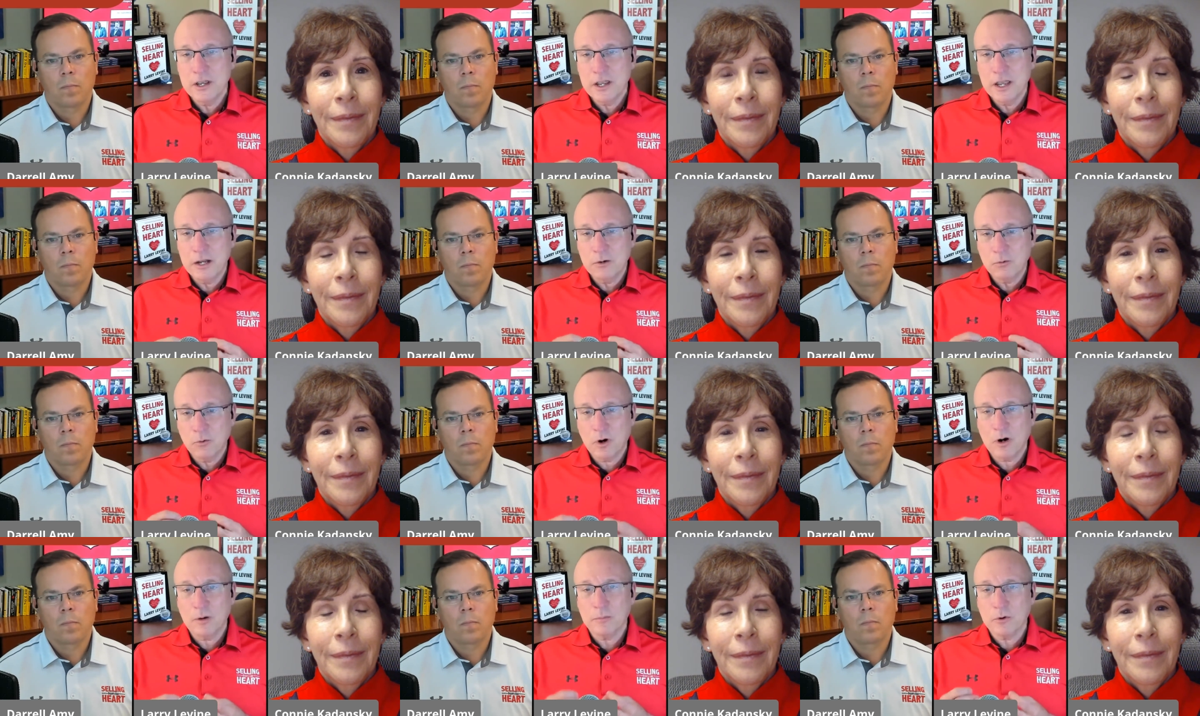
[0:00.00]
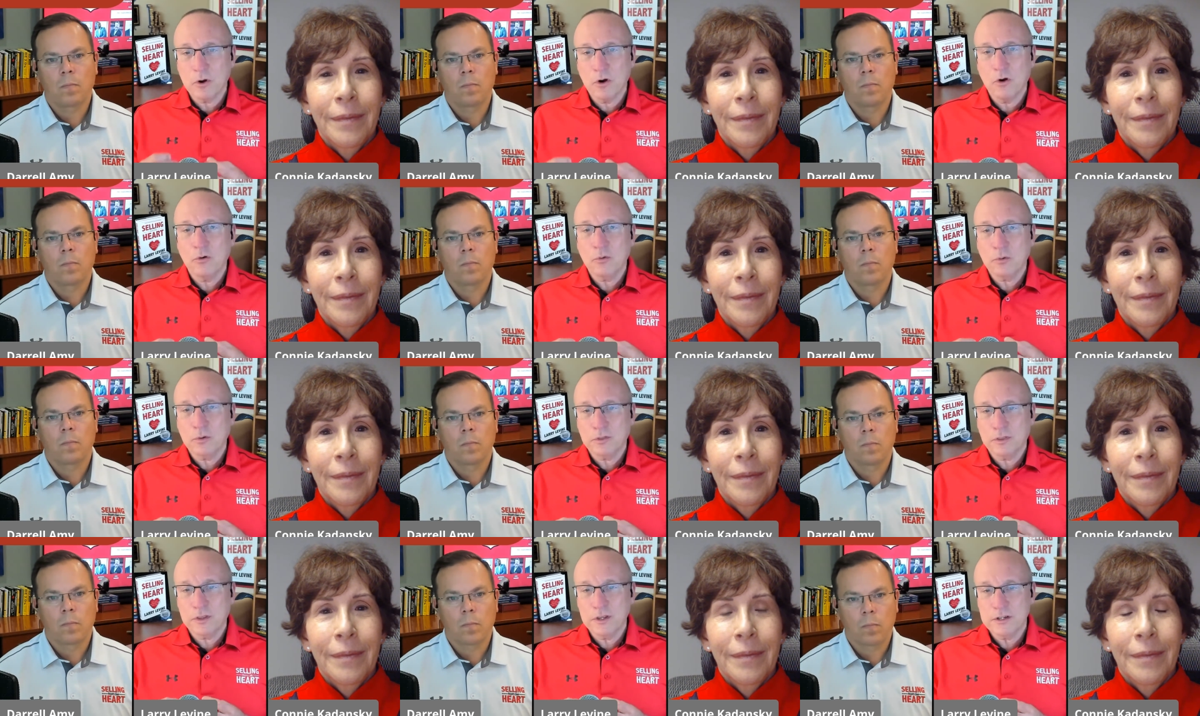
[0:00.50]
Speaker 1: and where i'm
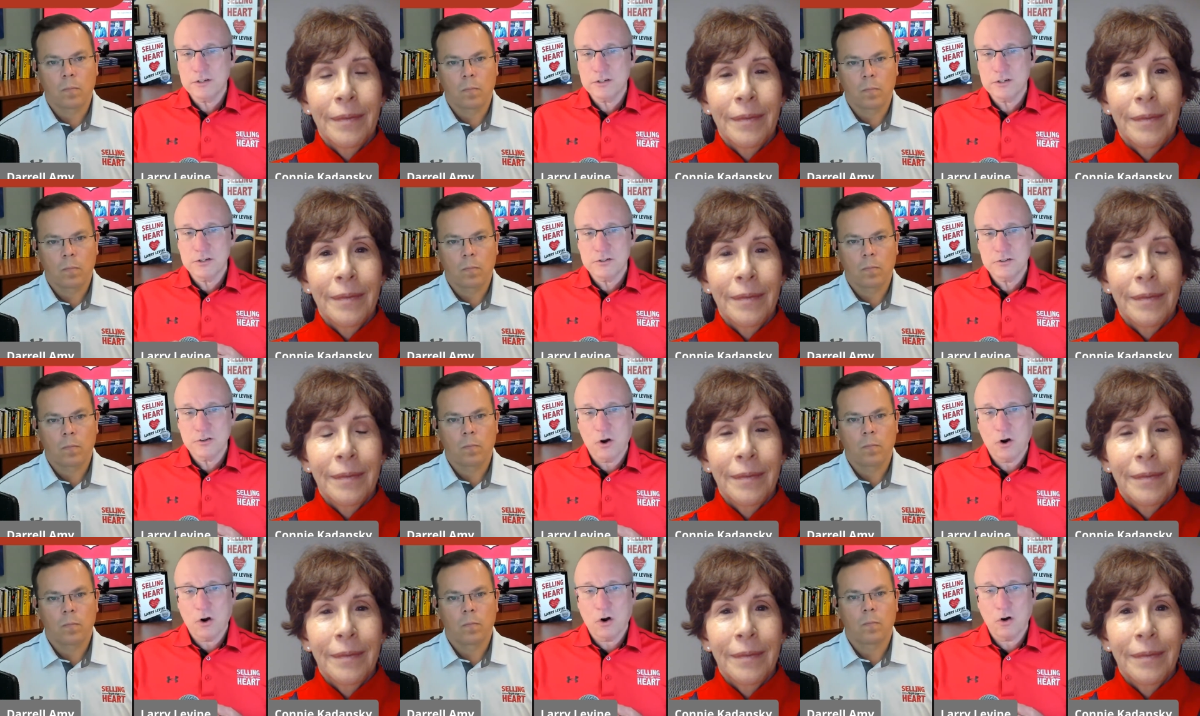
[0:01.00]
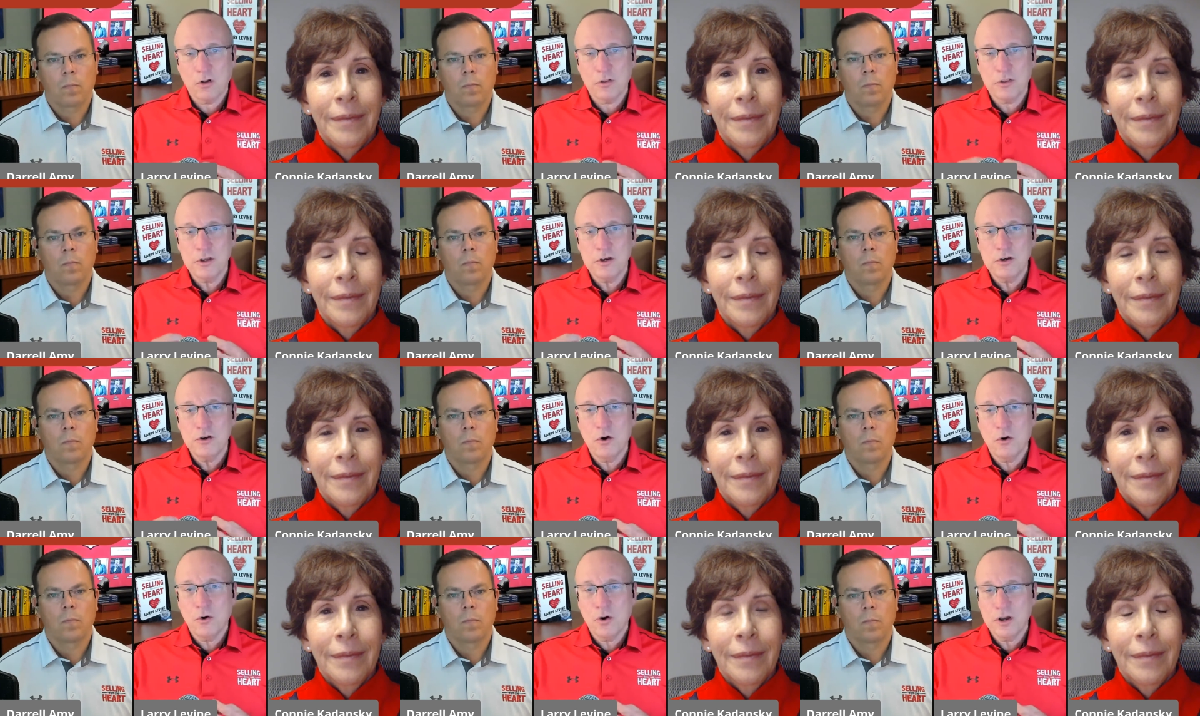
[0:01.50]
going with this is all the
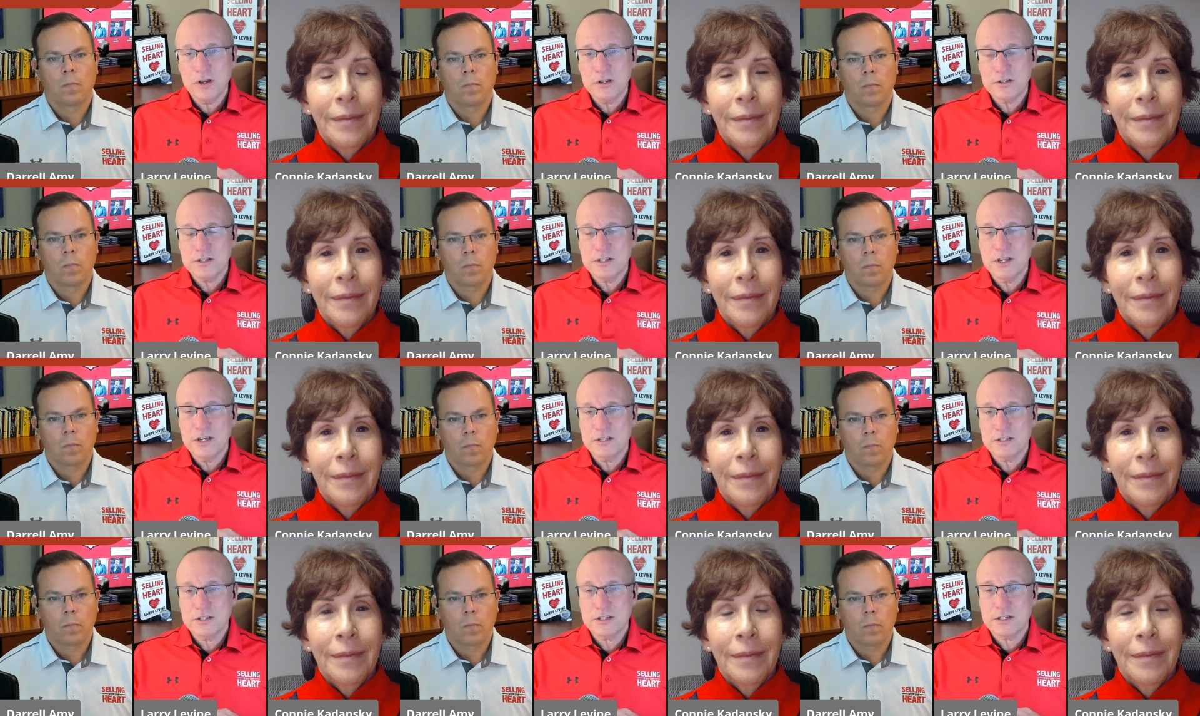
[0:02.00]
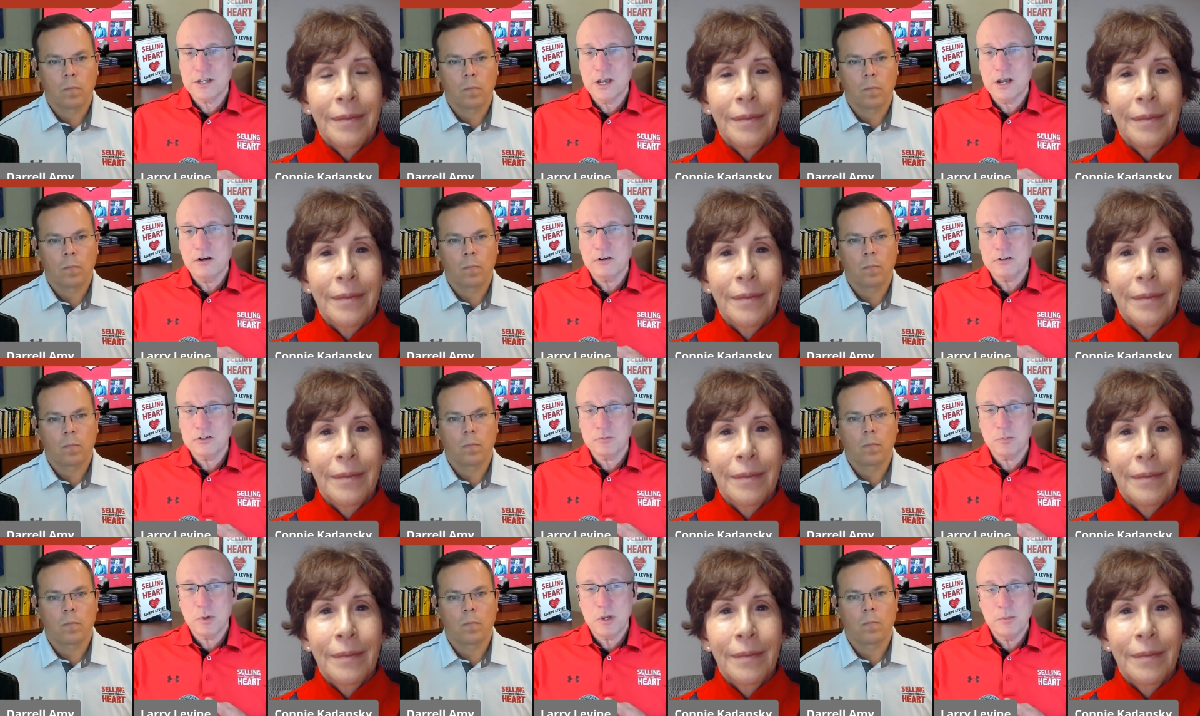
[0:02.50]
noise that
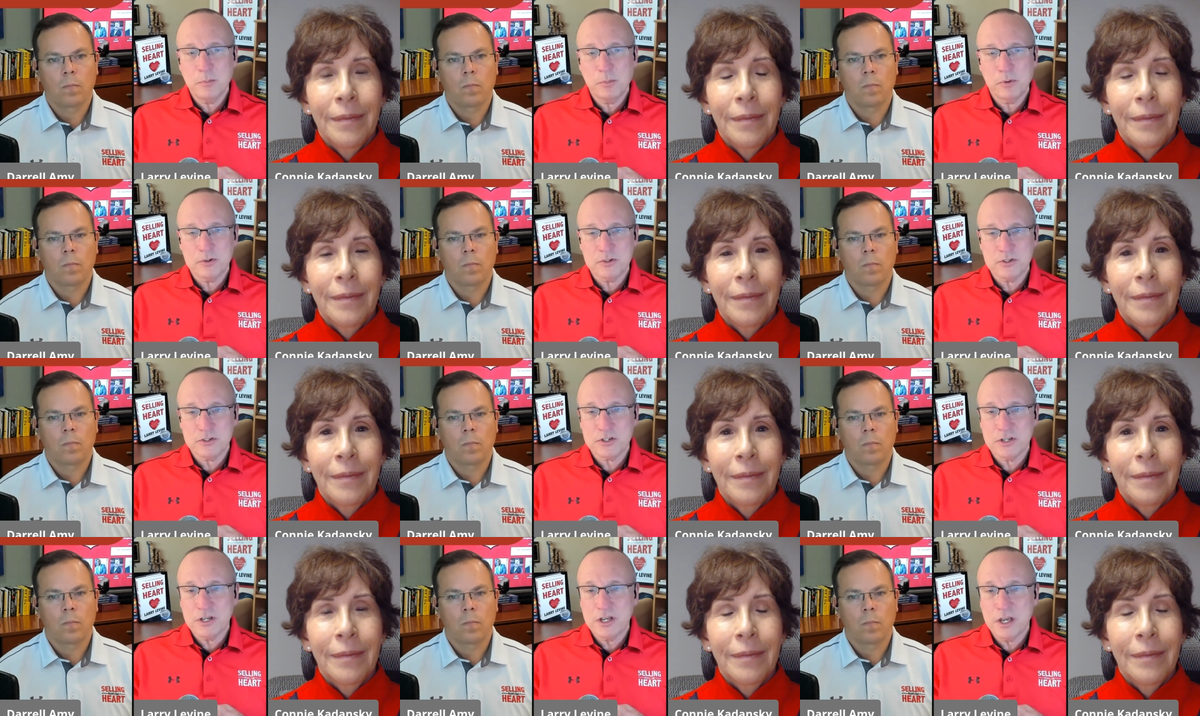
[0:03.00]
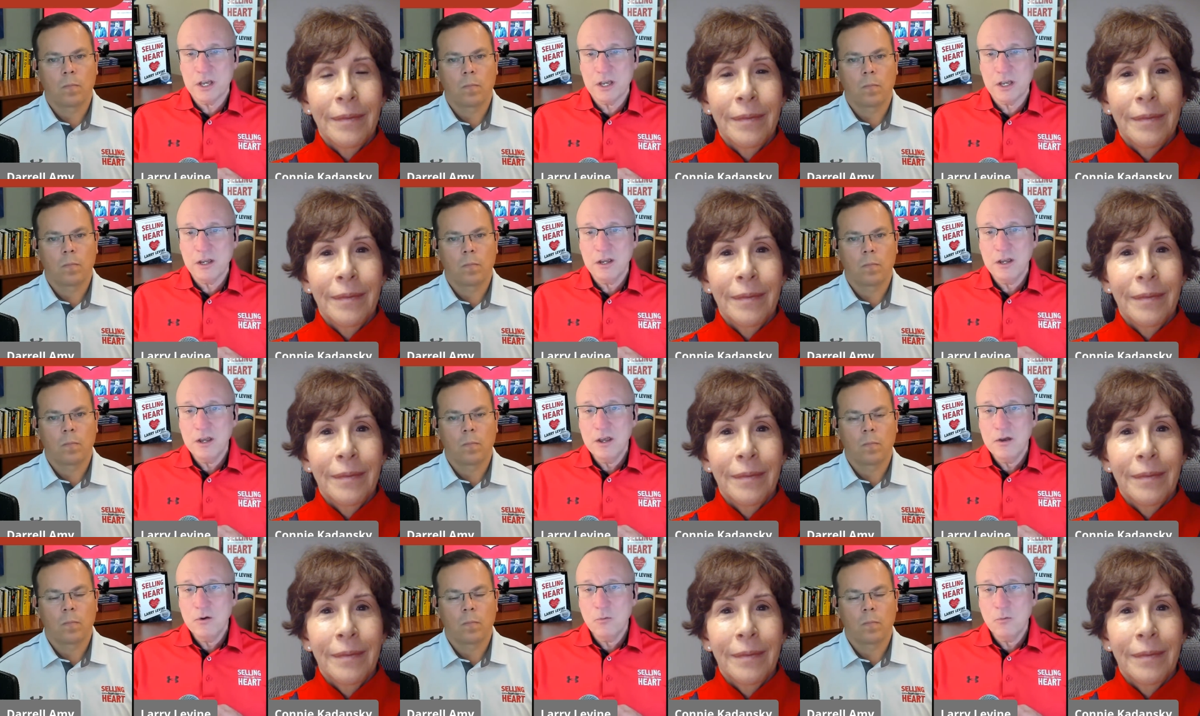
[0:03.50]
salespeople see